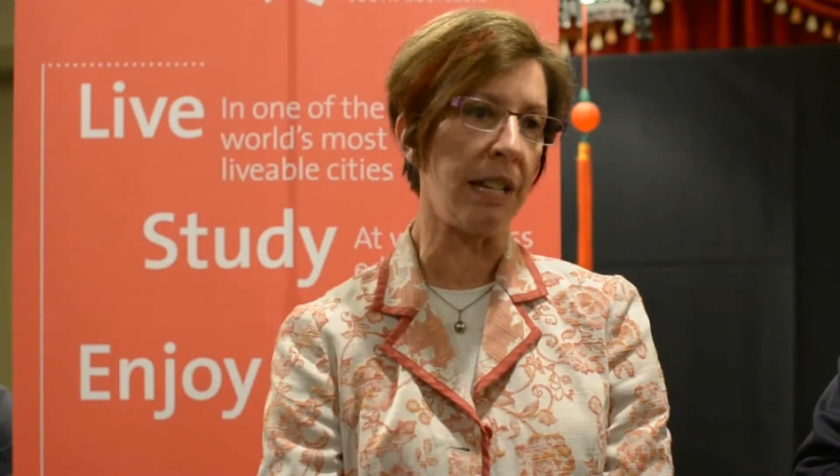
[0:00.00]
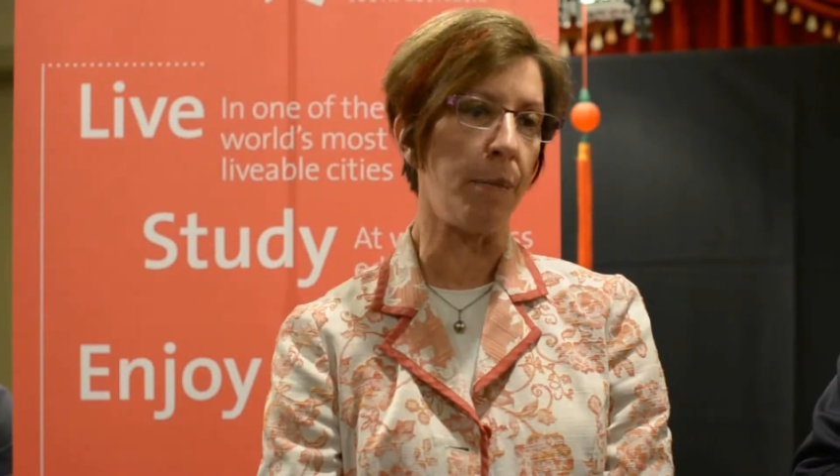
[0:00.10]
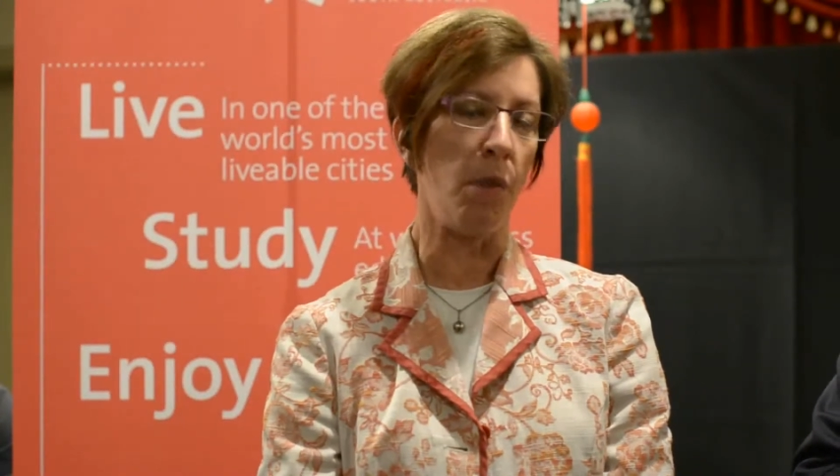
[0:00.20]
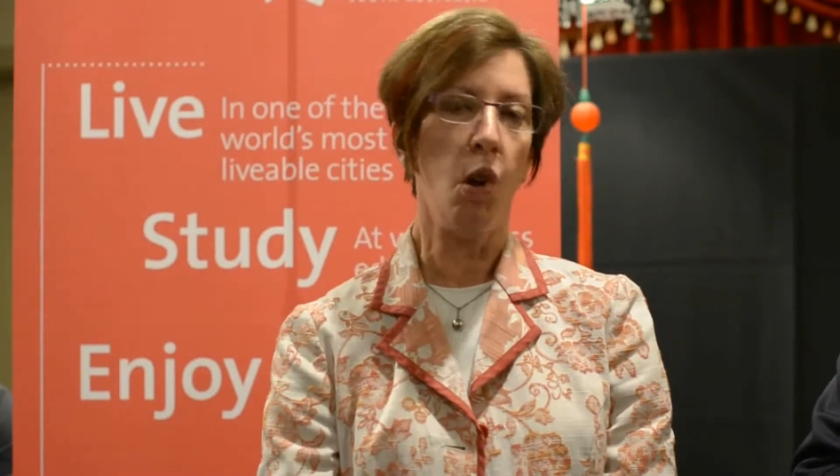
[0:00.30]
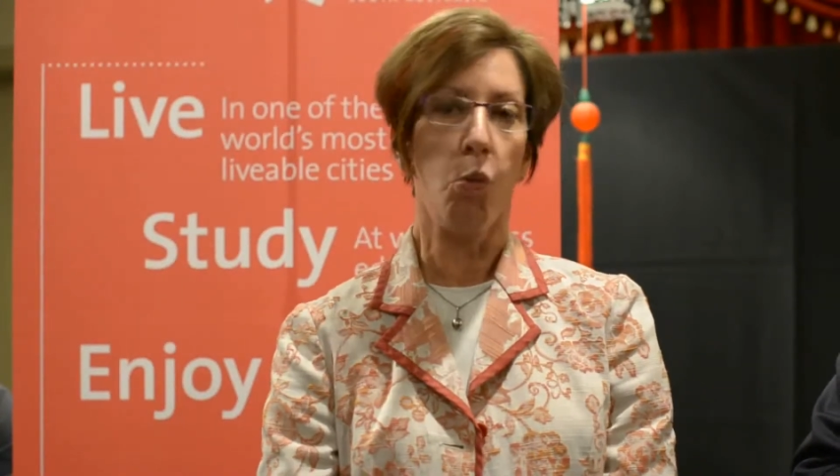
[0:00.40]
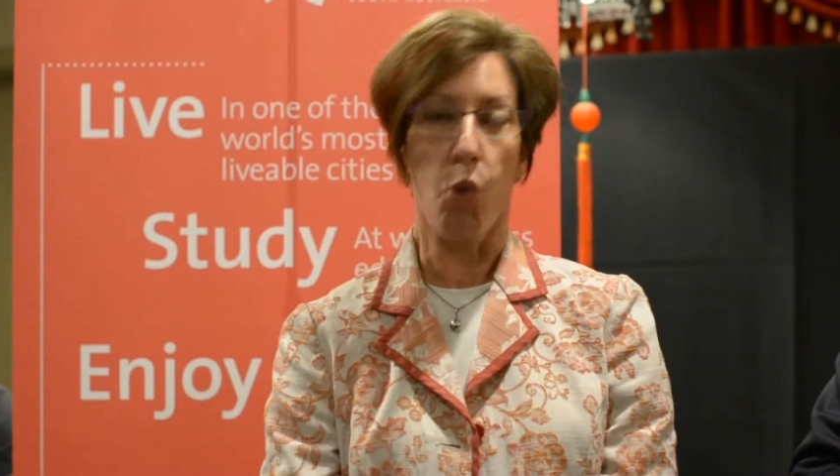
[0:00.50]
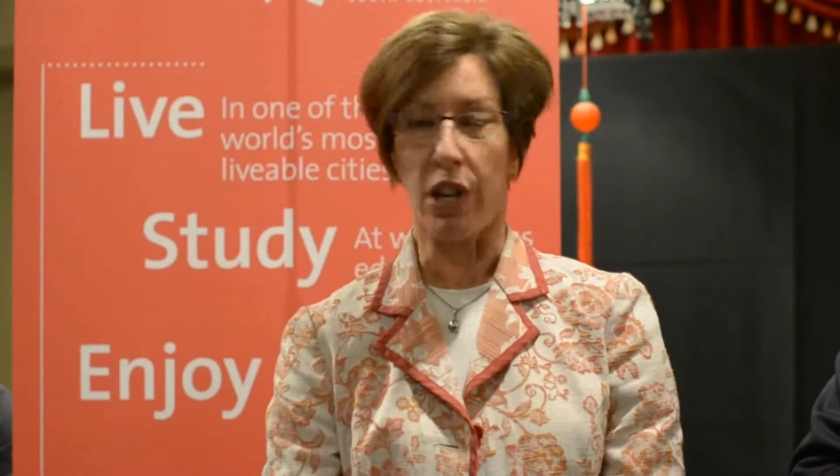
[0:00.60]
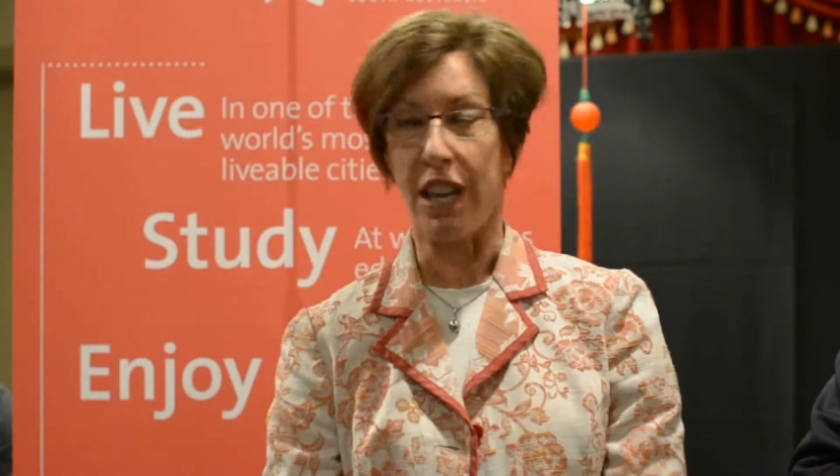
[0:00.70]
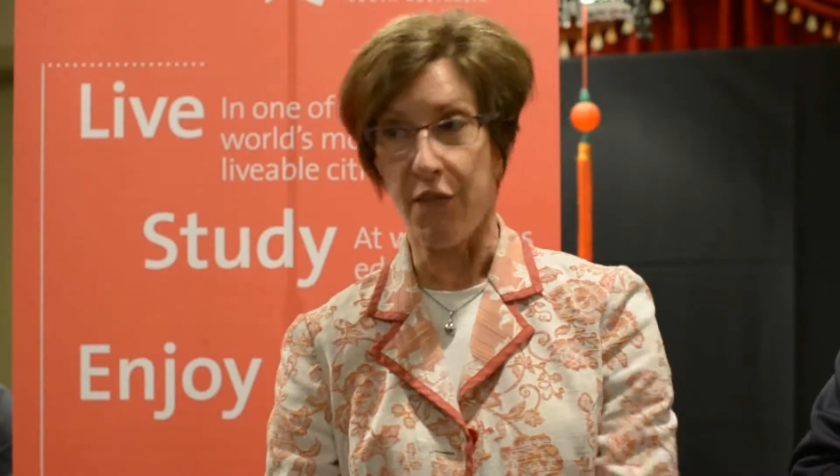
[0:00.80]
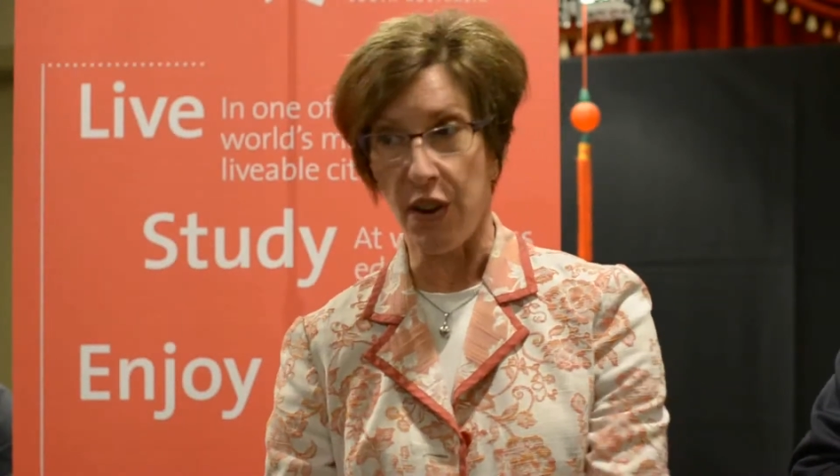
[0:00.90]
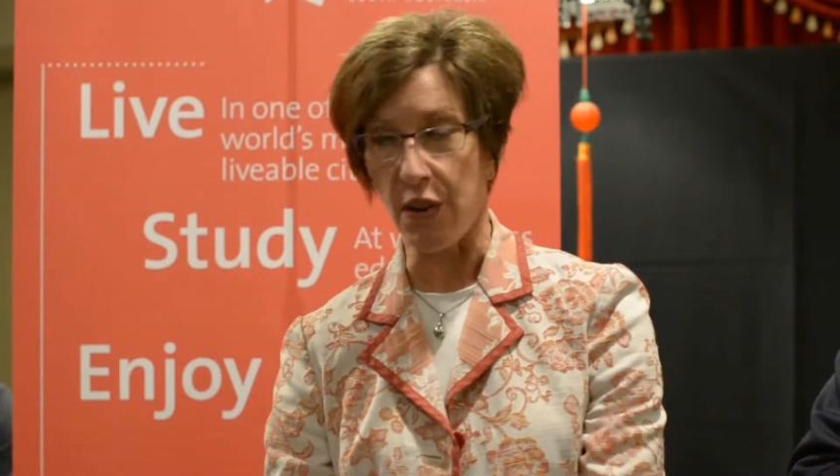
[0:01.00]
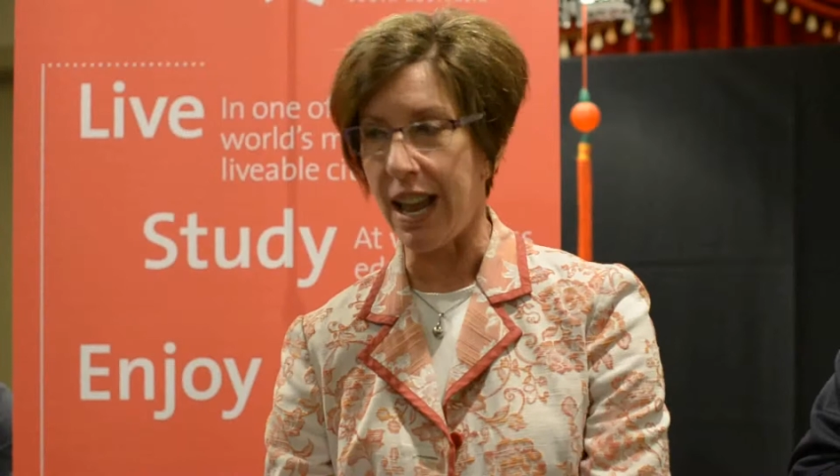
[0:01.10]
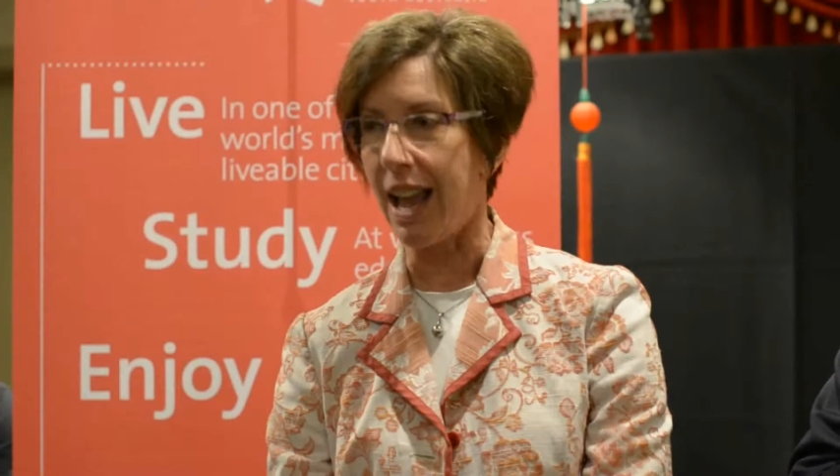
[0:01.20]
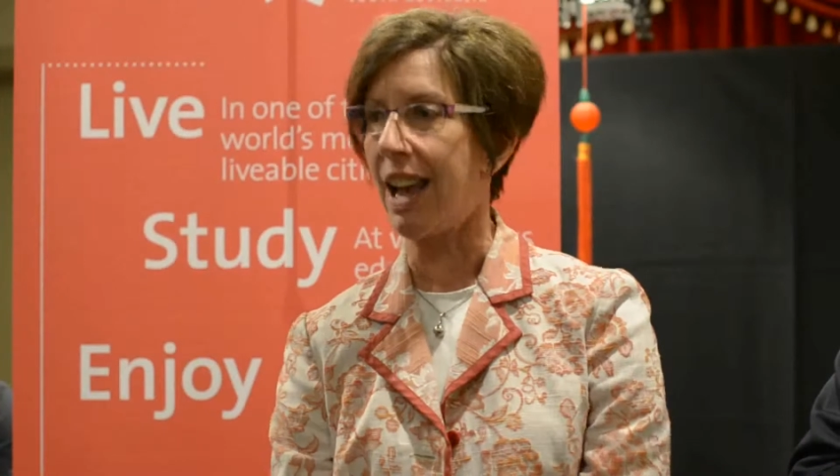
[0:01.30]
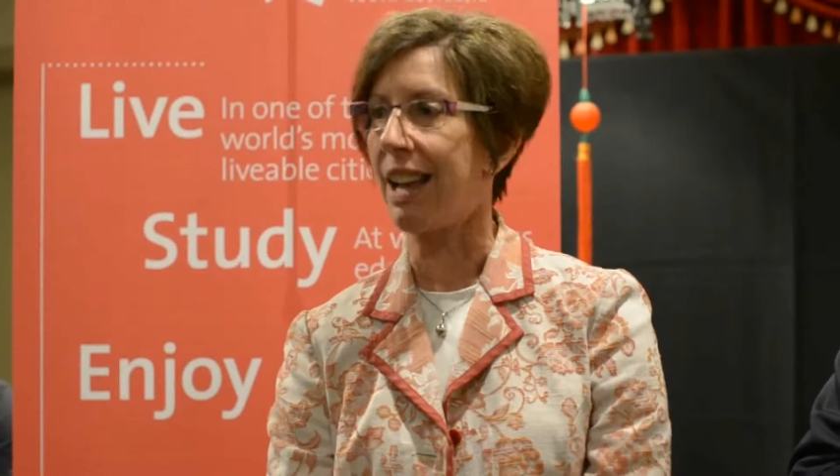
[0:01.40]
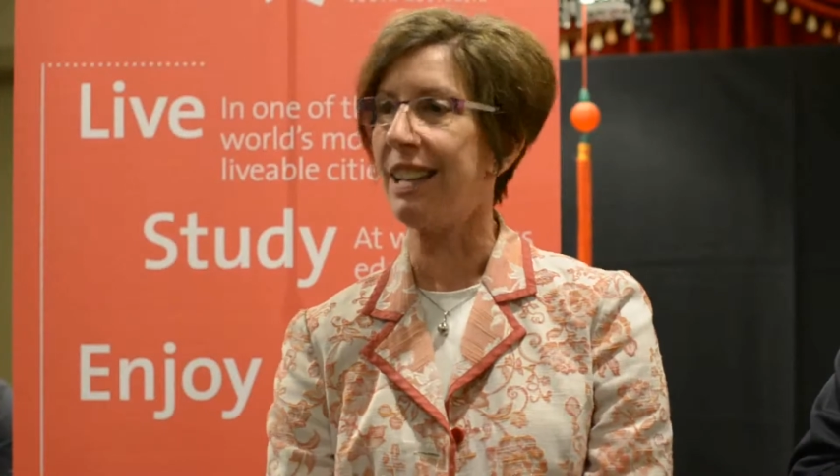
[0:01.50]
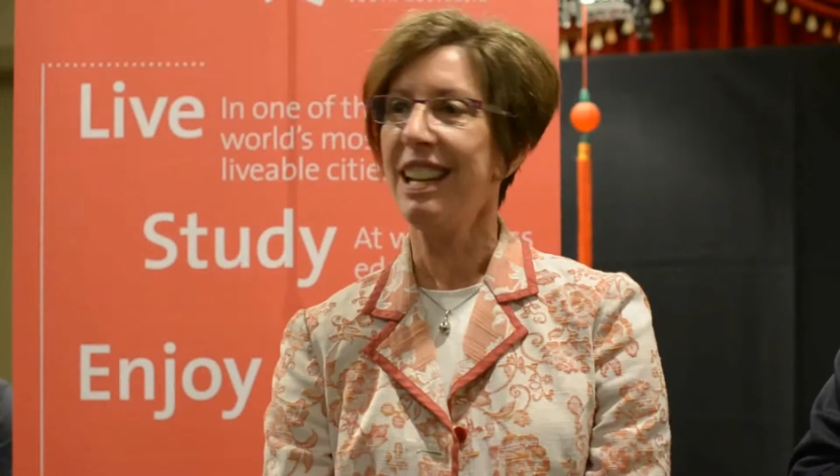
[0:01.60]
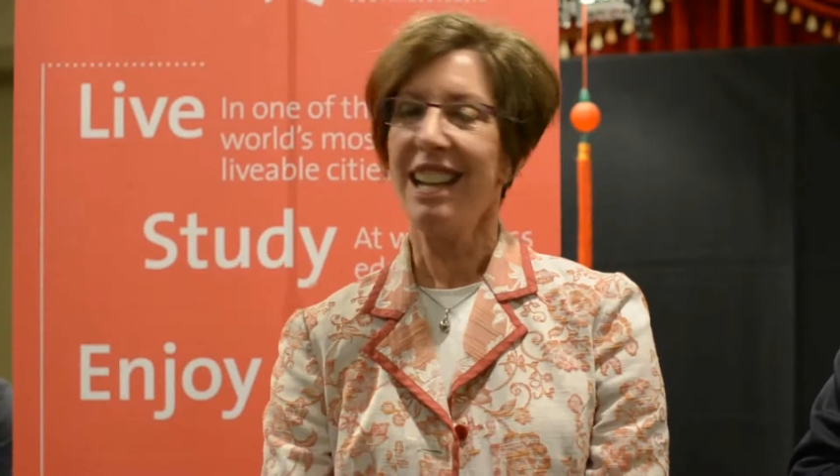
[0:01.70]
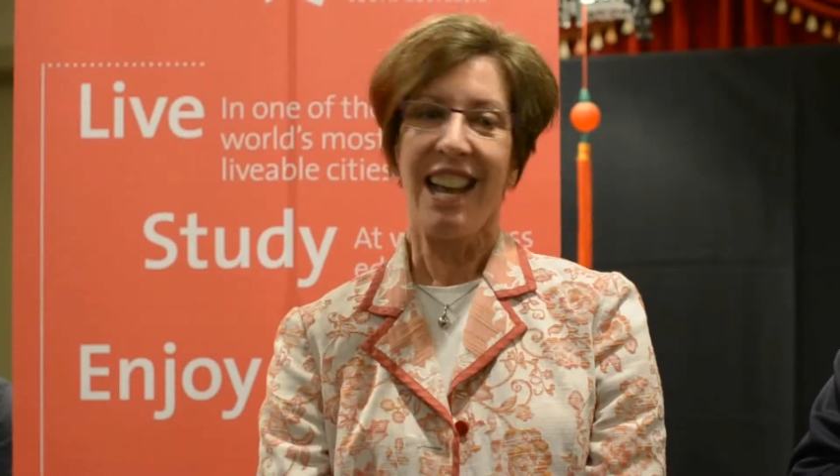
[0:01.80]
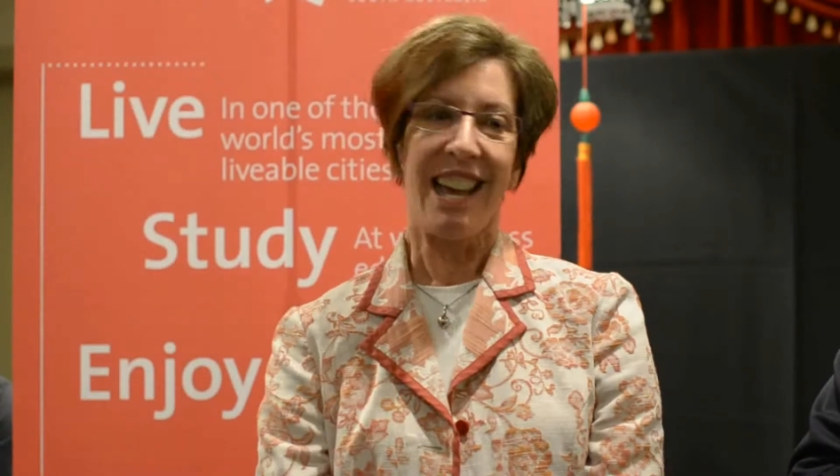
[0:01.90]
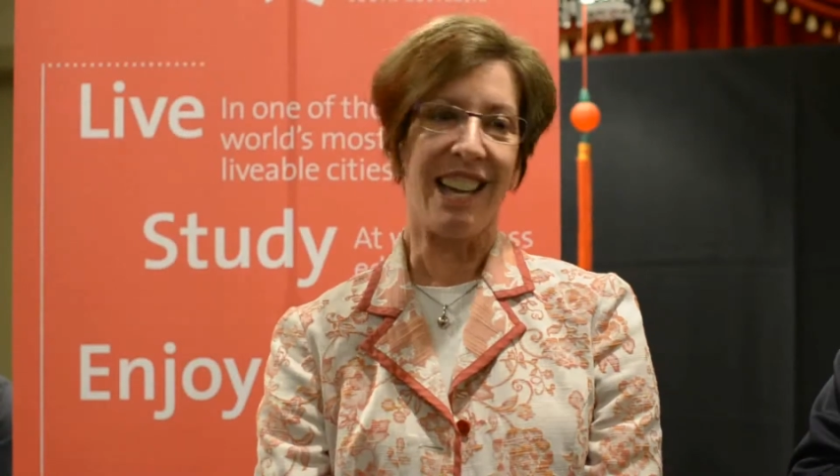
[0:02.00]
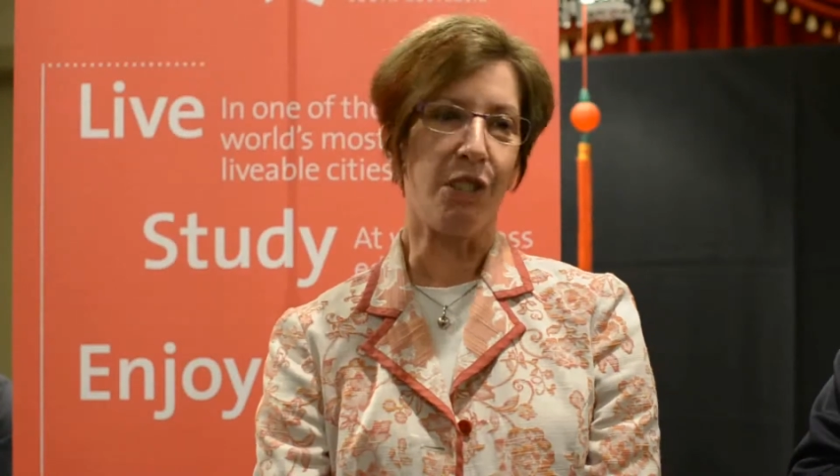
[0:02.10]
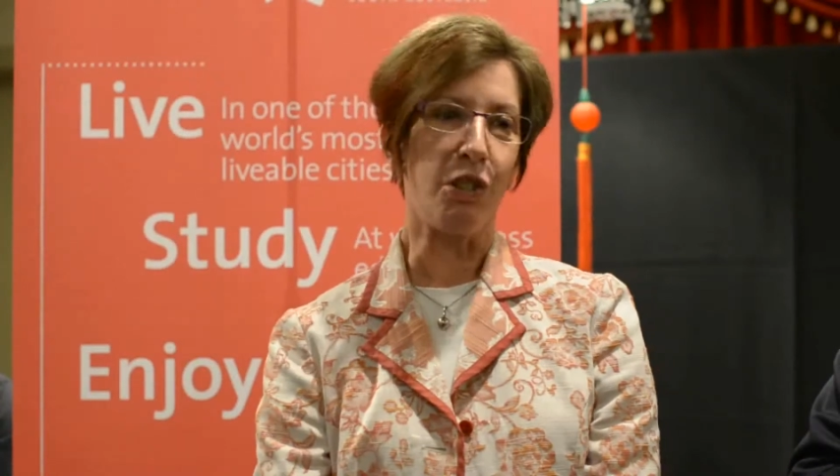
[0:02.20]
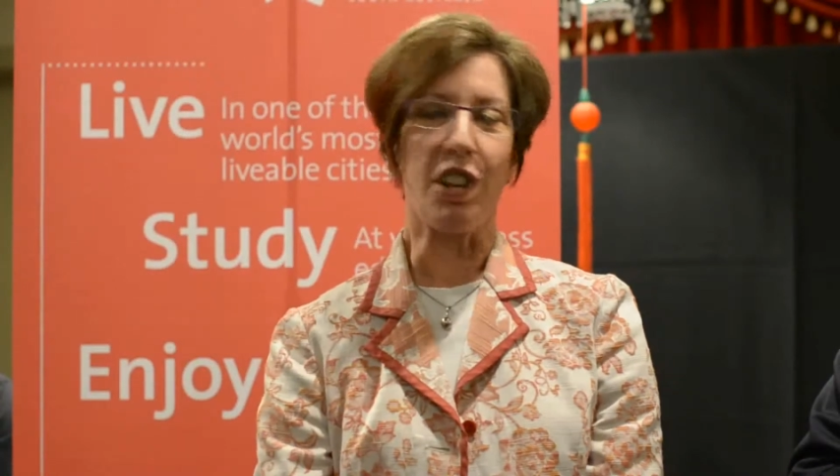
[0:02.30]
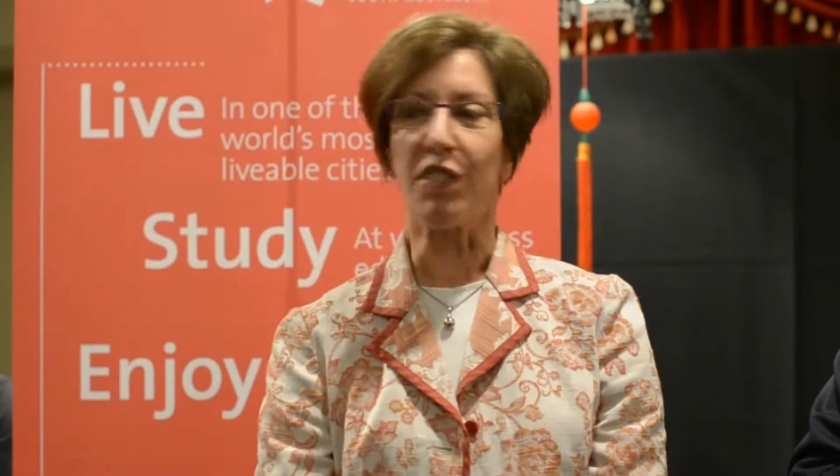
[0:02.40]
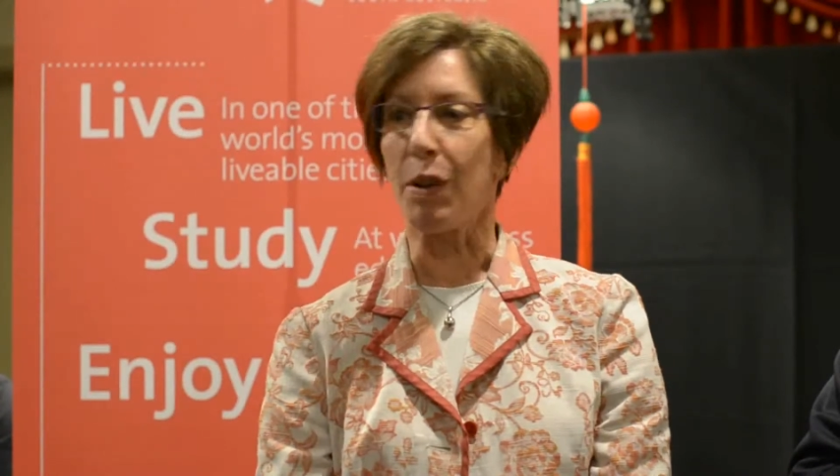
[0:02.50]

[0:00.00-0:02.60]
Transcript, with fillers: am working very hard uh, to achieve.